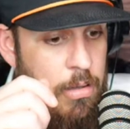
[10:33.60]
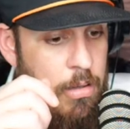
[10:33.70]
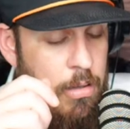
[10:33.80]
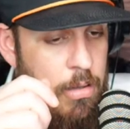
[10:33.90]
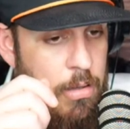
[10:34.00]

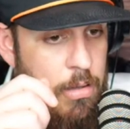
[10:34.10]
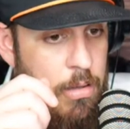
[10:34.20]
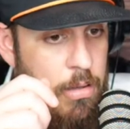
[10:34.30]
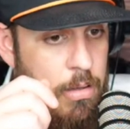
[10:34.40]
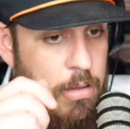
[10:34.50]

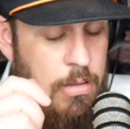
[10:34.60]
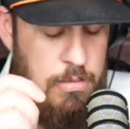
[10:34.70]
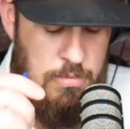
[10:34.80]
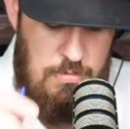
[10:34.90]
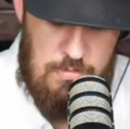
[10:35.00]

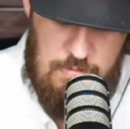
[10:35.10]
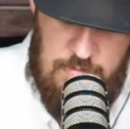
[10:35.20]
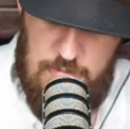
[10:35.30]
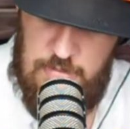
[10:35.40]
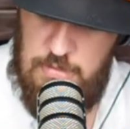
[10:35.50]

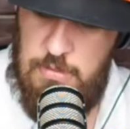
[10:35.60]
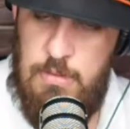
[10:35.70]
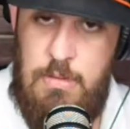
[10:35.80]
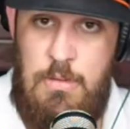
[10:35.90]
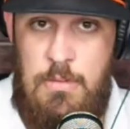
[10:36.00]

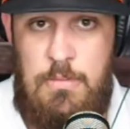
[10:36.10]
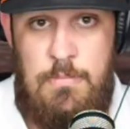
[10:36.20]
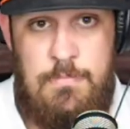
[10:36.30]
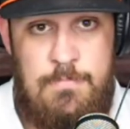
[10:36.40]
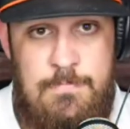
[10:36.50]

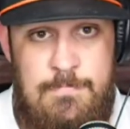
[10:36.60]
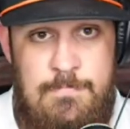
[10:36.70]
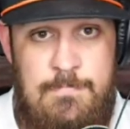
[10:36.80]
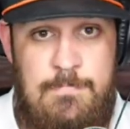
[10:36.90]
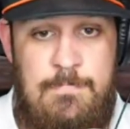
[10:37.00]

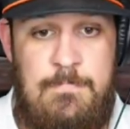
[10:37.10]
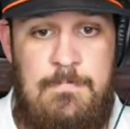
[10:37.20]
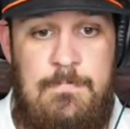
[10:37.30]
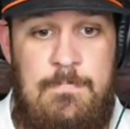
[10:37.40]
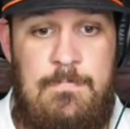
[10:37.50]

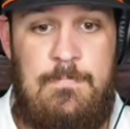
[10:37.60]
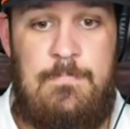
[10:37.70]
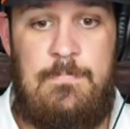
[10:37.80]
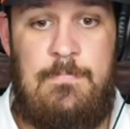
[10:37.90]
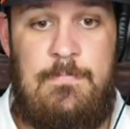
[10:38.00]

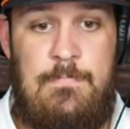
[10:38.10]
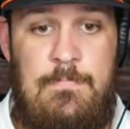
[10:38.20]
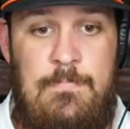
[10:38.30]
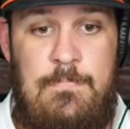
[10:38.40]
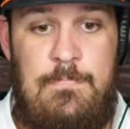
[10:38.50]

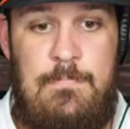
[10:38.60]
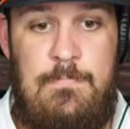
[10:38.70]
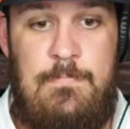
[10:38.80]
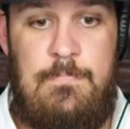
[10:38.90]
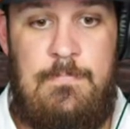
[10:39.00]

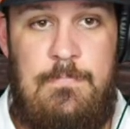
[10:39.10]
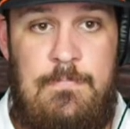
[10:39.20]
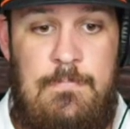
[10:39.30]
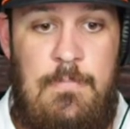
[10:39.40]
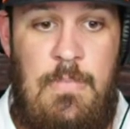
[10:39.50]

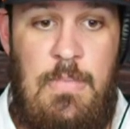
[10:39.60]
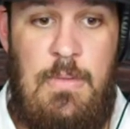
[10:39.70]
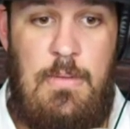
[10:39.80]
(silent)